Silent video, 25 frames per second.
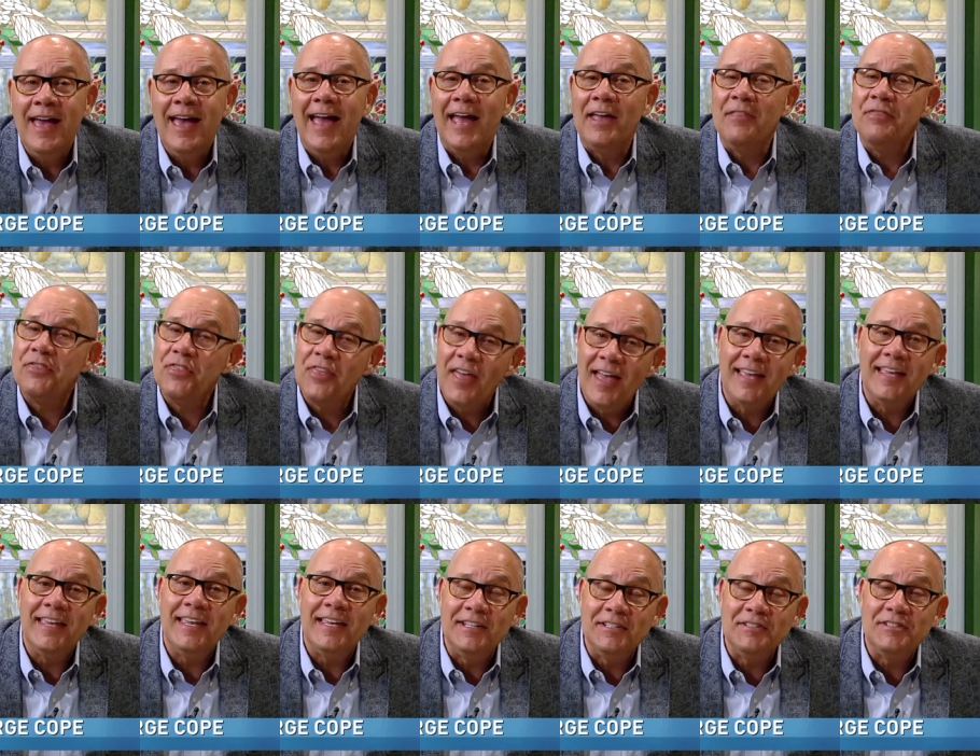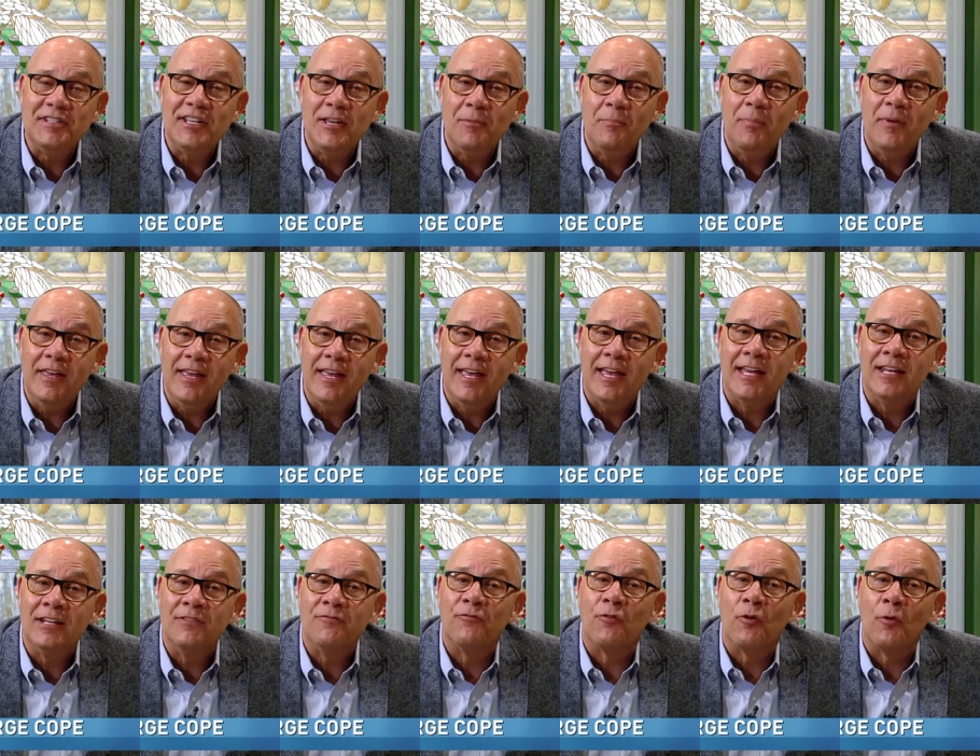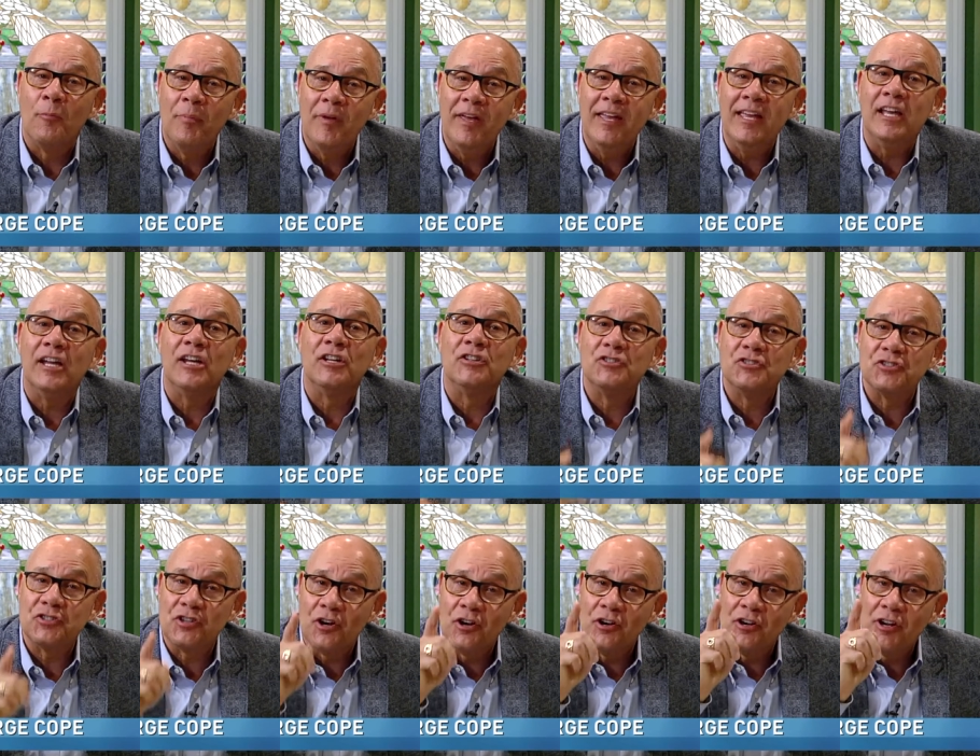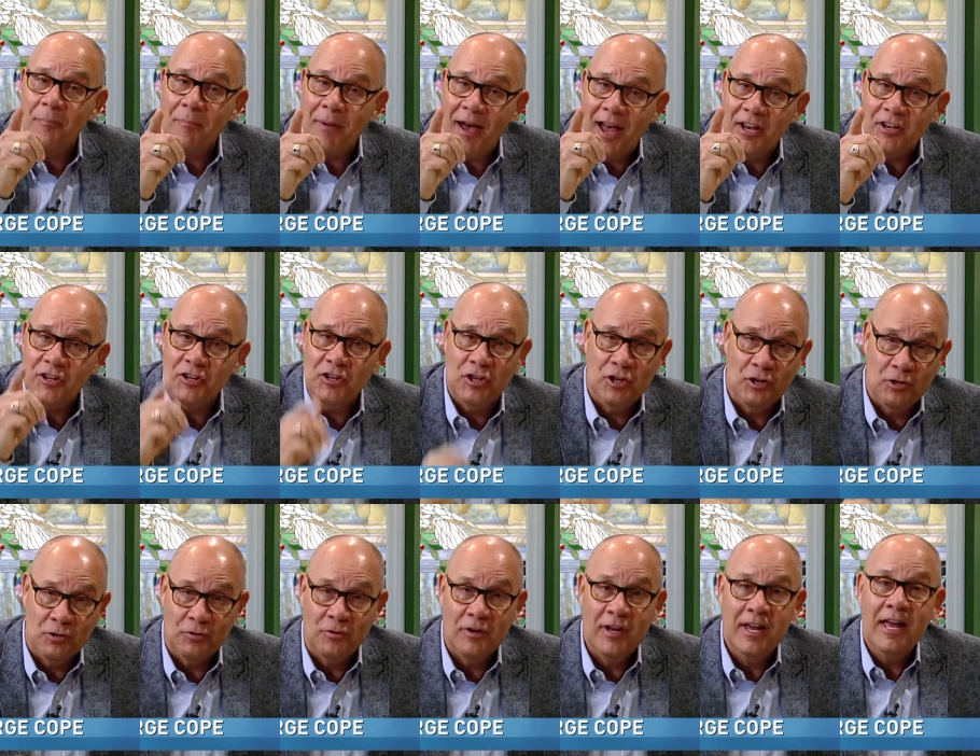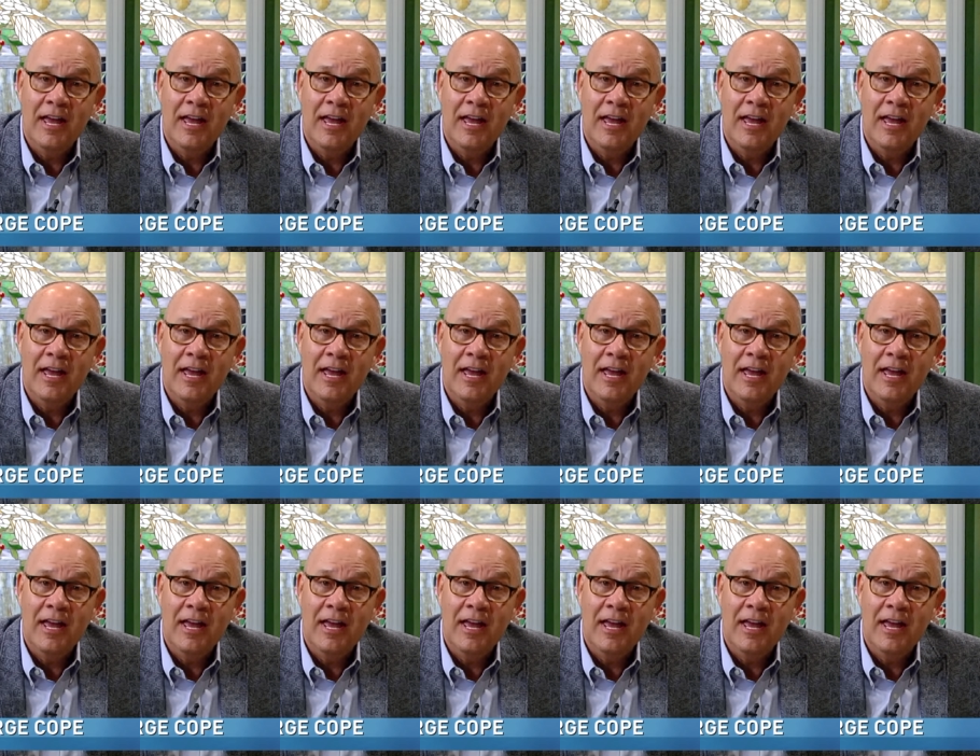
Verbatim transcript: and thanking T B N for being concerned about you.